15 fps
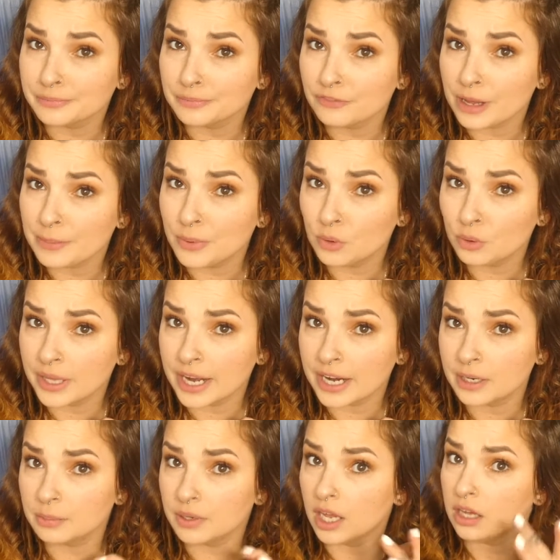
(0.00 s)
If I pulled it out
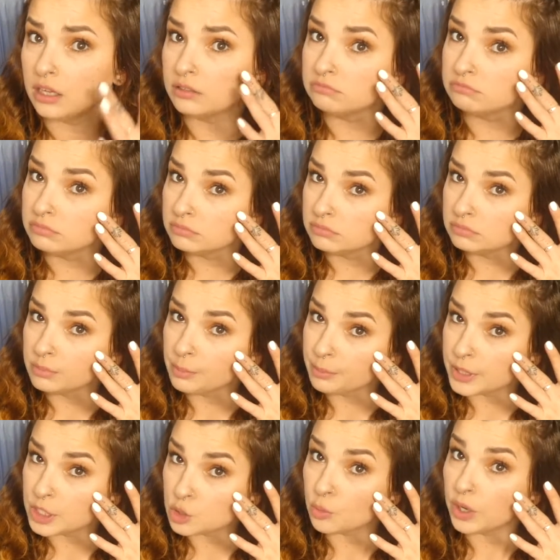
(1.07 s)
you'd be like,
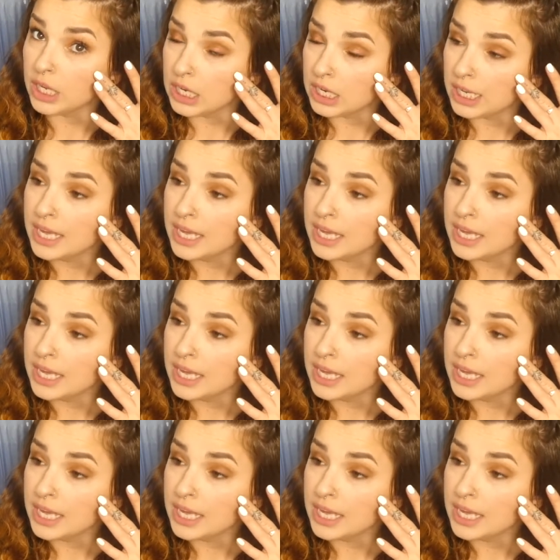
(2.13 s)
bitch what?